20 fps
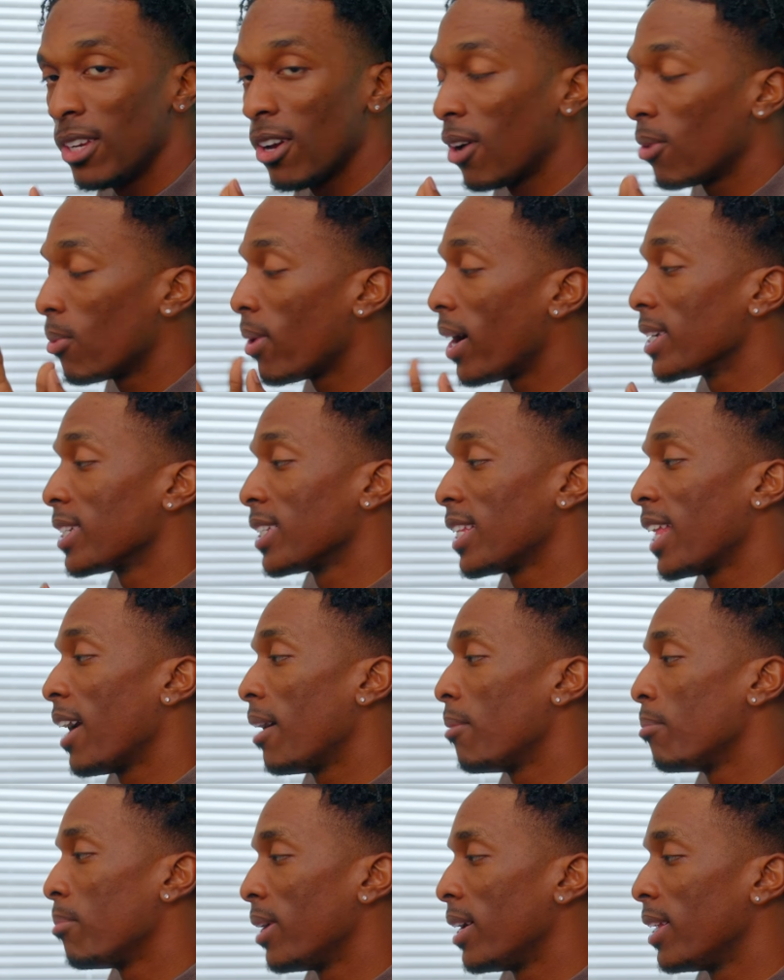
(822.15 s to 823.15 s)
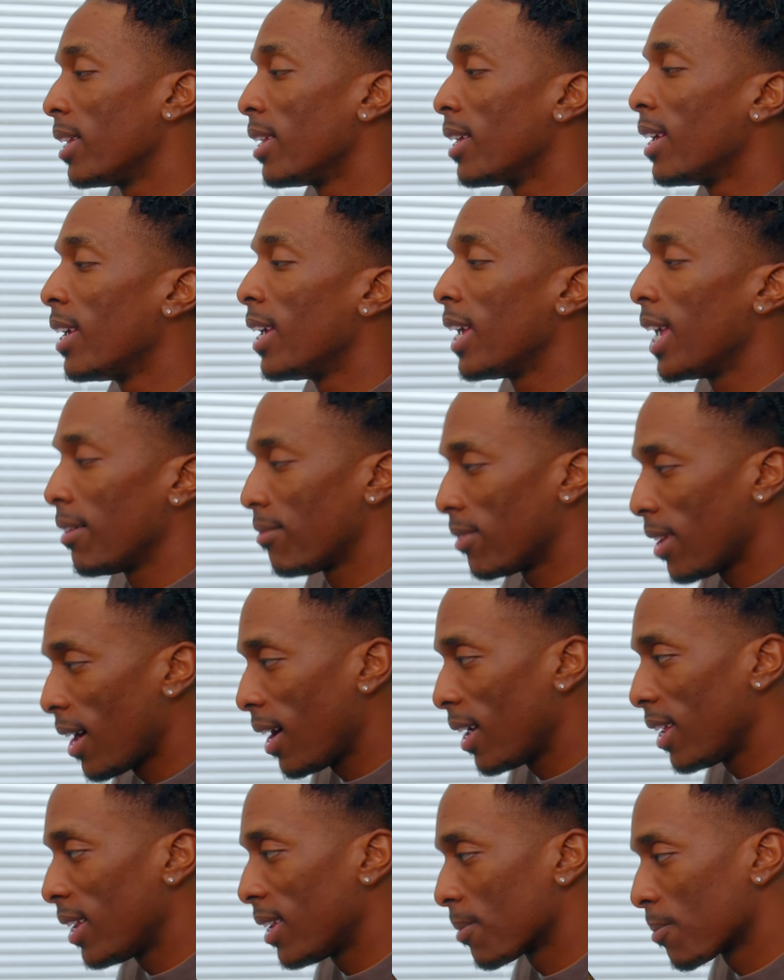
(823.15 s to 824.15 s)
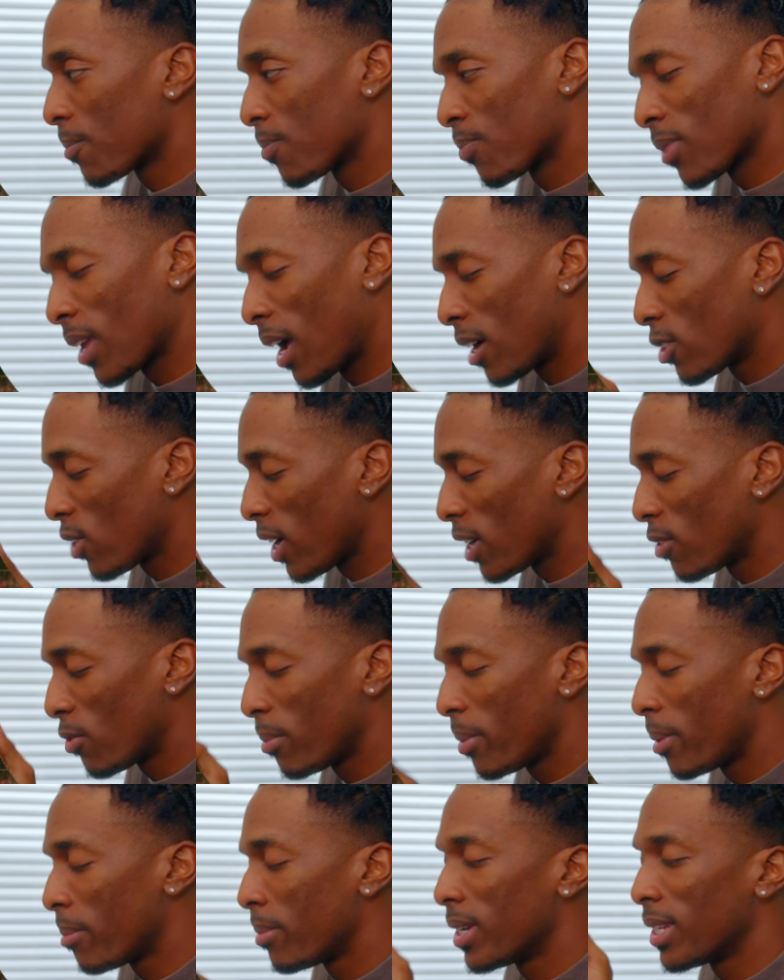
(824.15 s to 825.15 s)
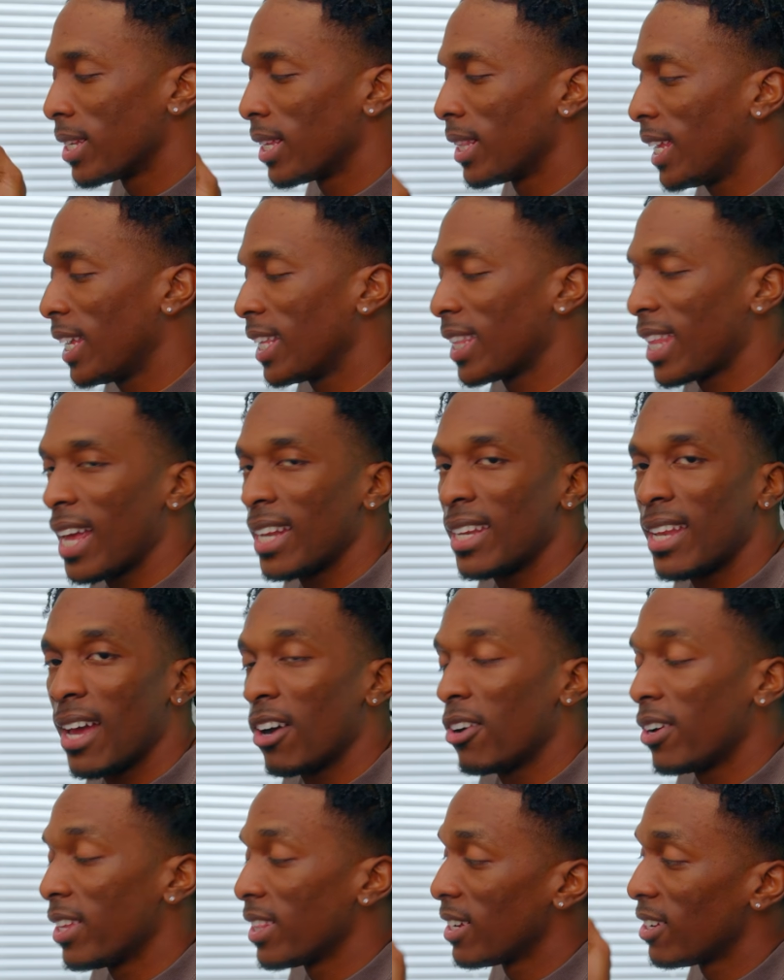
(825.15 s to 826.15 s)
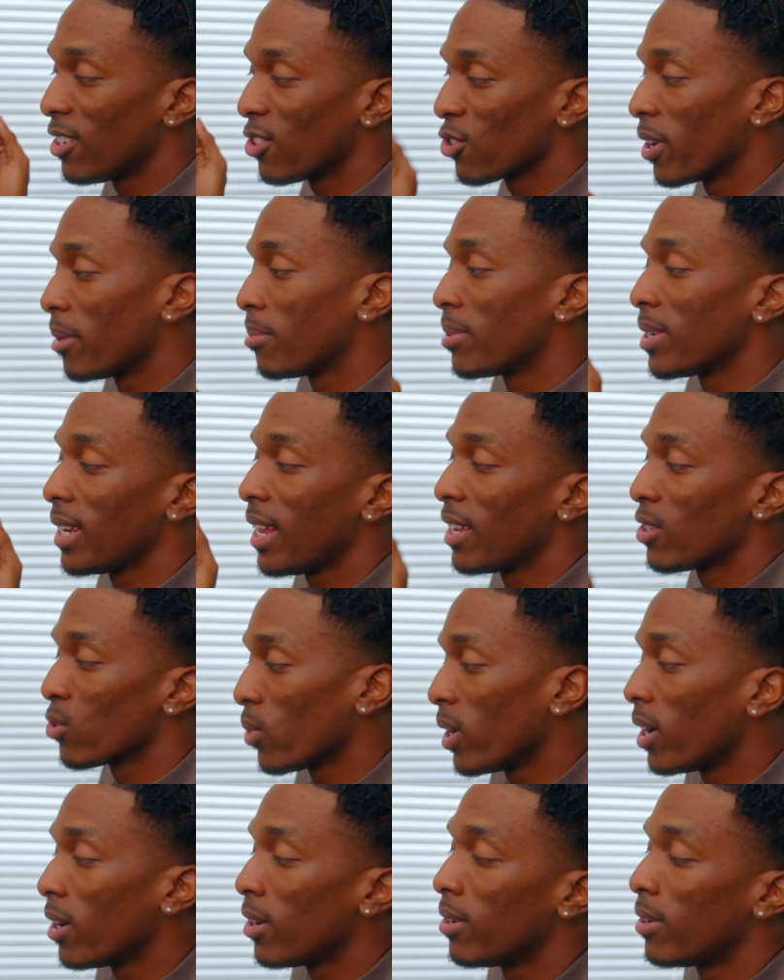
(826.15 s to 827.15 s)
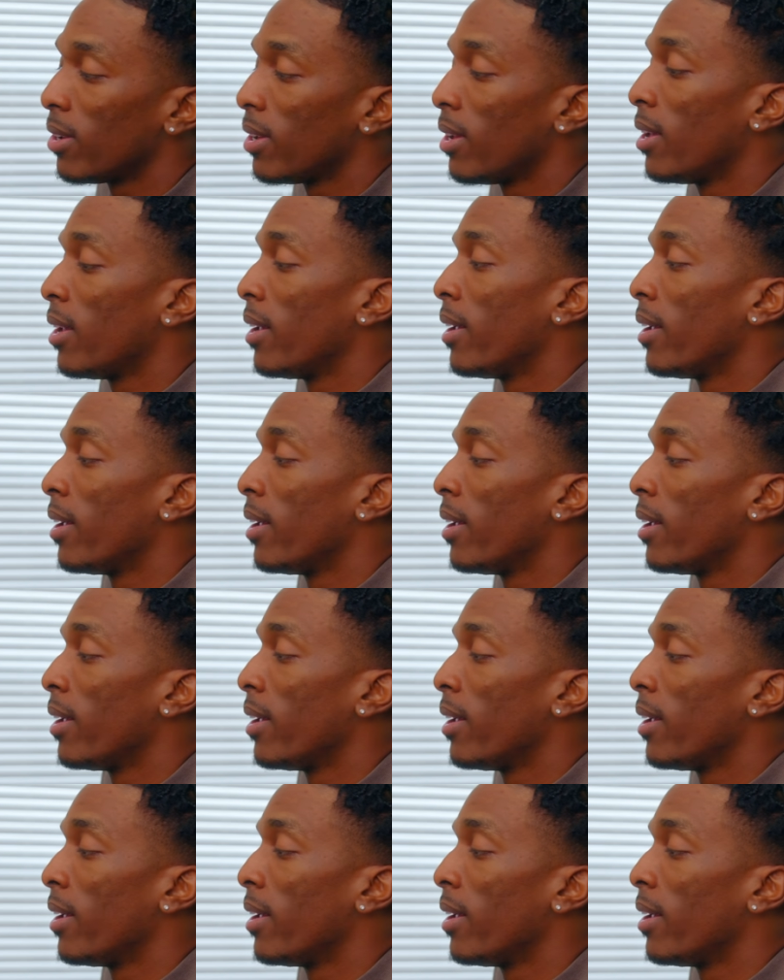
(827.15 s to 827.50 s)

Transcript: y'all watched that, but if not, I'll try to remember to link that down in the description as well.